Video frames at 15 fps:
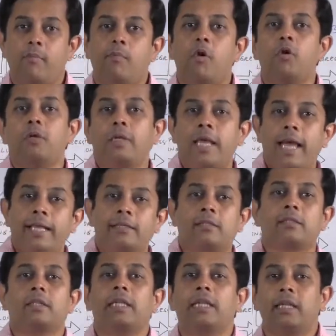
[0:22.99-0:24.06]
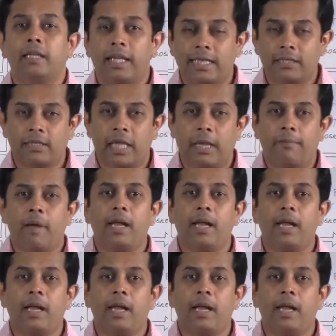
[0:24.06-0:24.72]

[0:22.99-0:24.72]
more tasks in less time.